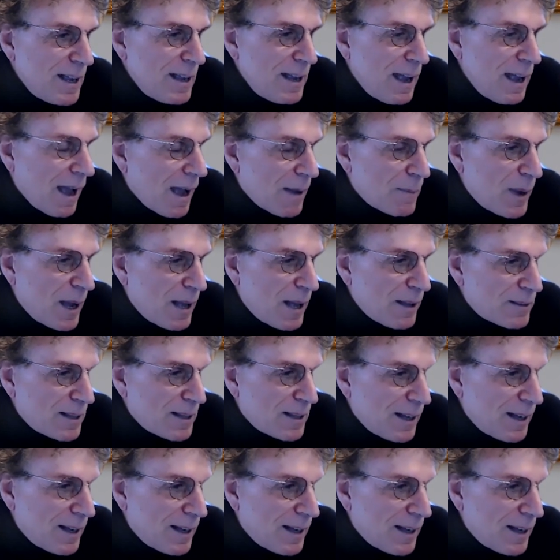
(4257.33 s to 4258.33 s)
about
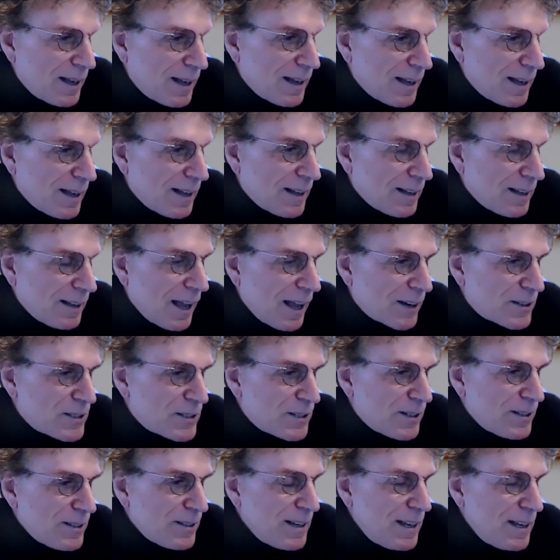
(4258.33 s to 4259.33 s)
the uh,
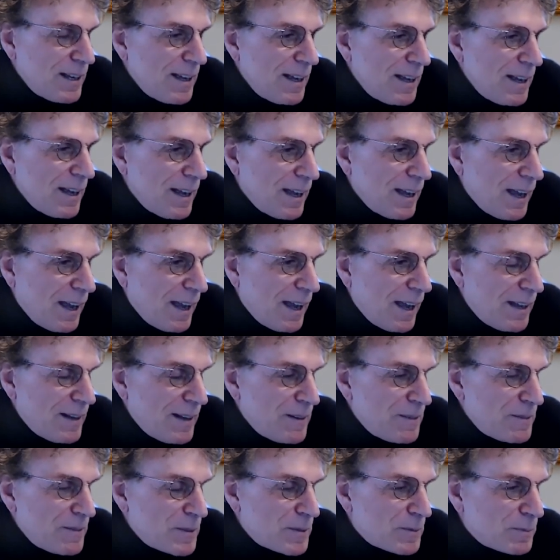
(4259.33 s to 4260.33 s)
lecture,
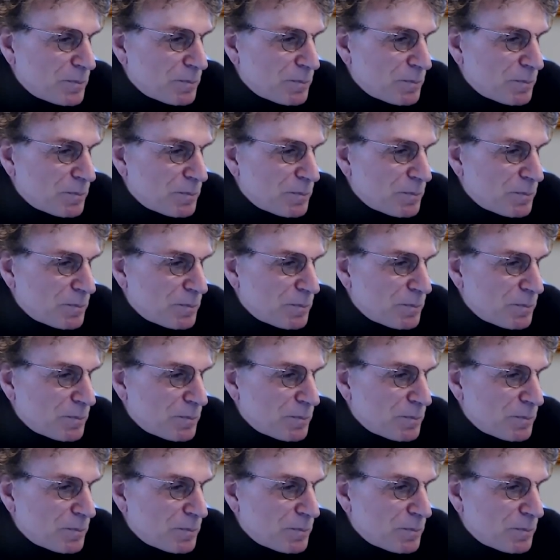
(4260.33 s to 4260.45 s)
and